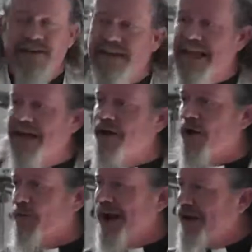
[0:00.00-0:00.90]
Did they get it
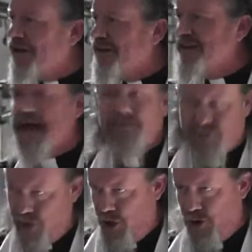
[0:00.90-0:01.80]
all right all the
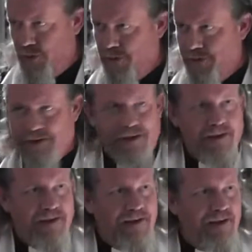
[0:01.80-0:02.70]
time? No.
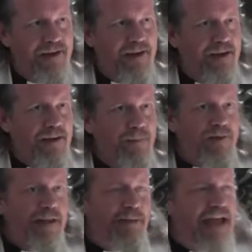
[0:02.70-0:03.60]

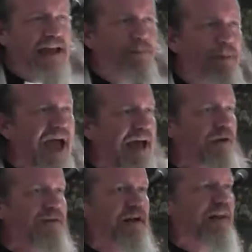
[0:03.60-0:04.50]
But they began to
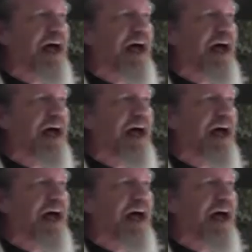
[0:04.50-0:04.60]
pattern their